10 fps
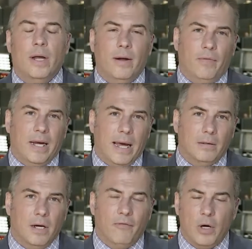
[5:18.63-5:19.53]
If the
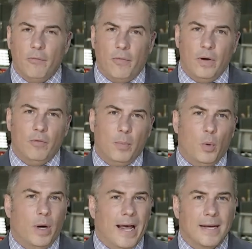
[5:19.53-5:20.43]
cattle on feed
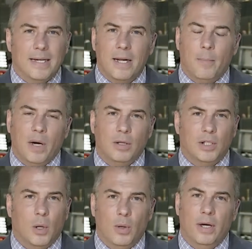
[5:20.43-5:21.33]
report has any
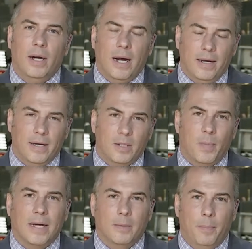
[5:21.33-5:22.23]
bearish tone in it, I
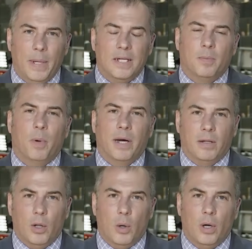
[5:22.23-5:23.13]
expect a big
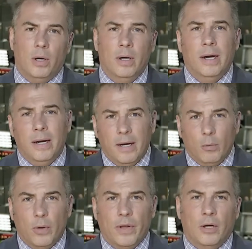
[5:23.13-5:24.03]
spike lower
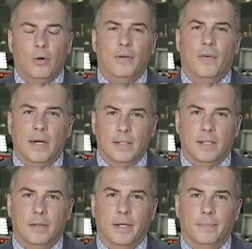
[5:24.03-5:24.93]
with increased
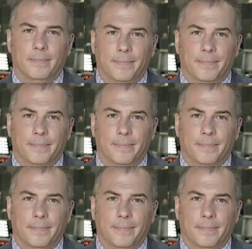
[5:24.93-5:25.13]
volatility.